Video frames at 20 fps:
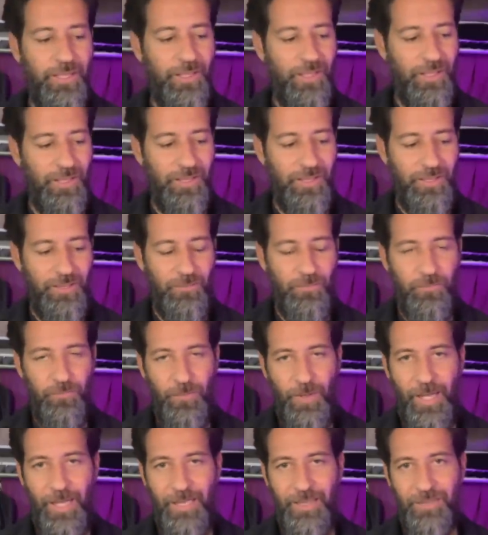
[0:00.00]
Uh, in
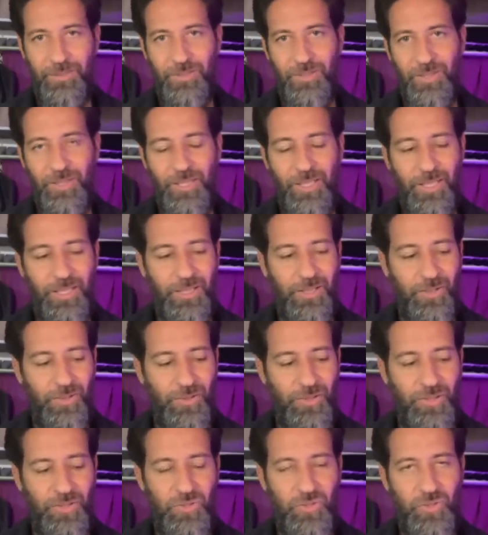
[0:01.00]
fact,
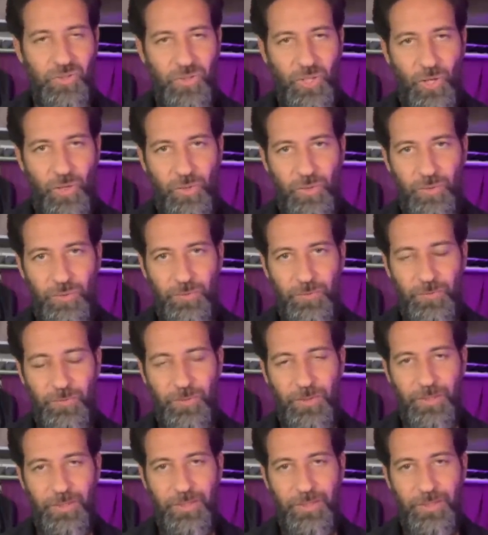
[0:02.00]
this stove